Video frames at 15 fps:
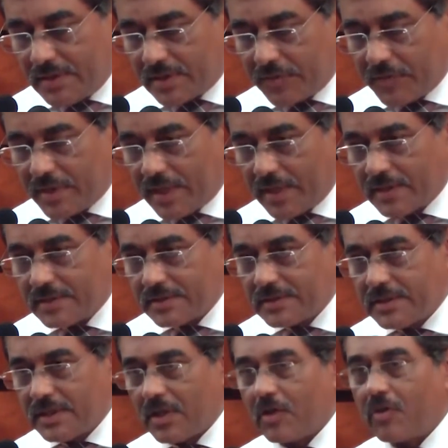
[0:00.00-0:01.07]
we can
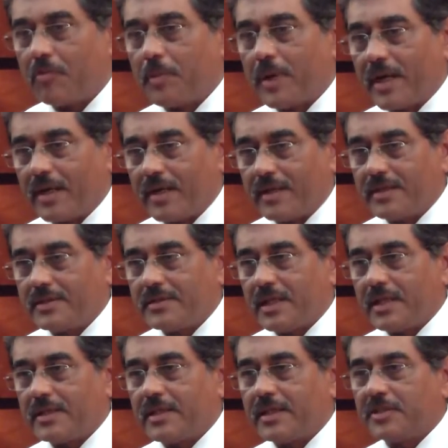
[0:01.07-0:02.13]
see a lot of parallels,
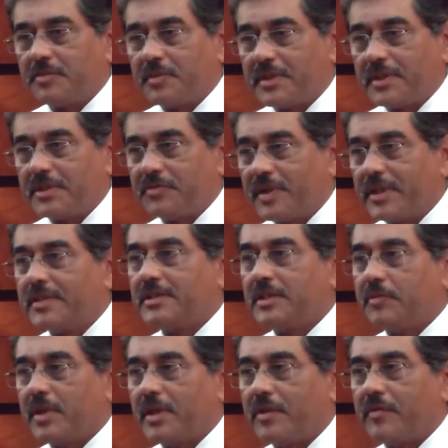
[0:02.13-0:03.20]
and the experience very
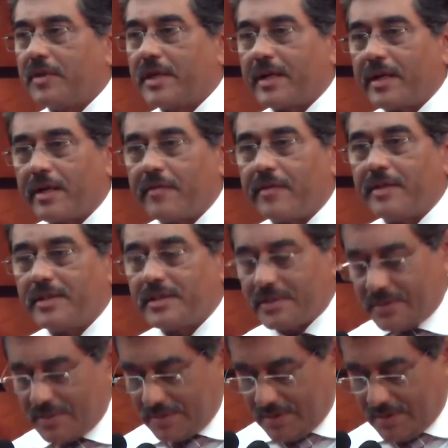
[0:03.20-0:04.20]
similar, very relevant.